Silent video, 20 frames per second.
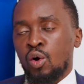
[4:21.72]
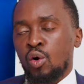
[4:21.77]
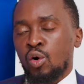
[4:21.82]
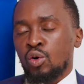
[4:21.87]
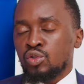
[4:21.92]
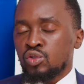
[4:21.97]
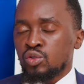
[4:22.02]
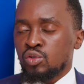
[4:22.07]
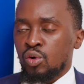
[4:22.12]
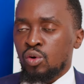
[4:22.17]

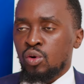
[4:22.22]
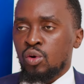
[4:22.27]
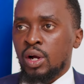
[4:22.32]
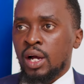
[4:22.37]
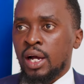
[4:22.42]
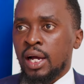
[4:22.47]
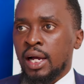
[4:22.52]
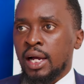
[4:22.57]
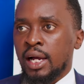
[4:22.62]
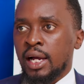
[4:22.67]
Also,
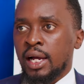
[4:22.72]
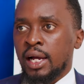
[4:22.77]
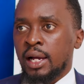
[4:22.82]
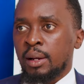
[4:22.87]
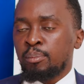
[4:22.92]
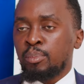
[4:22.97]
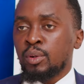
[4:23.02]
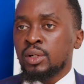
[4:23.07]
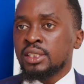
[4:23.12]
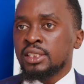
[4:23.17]

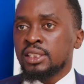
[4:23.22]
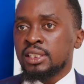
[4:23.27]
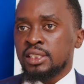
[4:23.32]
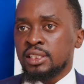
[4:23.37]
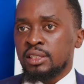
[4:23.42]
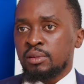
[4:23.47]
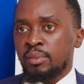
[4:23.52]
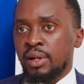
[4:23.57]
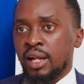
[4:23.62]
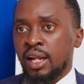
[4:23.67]
policies
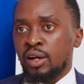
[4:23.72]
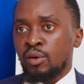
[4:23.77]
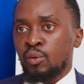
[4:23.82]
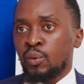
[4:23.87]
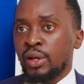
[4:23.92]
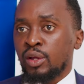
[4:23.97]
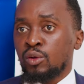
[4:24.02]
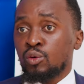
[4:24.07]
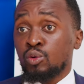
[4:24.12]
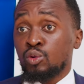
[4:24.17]
in Malawi
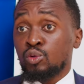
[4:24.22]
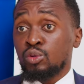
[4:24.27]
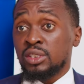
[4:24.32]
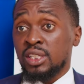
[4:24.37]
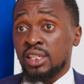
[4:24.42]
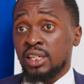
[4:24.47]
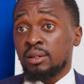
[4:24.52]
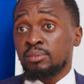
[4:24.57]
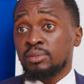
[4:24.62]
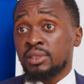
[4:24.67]
where you want to
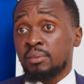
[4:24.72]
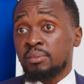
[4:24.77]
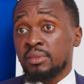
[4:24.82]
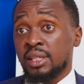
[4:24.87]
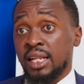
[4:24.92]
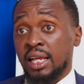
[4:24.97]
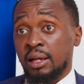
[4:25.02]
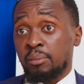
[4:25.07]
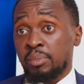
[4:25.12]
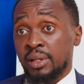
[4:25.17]
set up
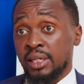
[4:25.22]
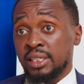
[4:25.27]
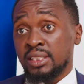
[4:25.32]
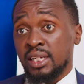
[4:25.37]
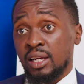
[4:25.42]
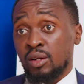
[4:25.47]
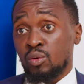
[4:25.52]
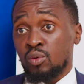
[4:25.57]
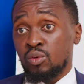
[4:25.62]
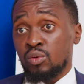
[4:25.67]
something like
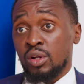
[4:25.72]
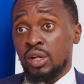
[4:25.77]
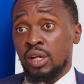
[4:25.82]
PayChangu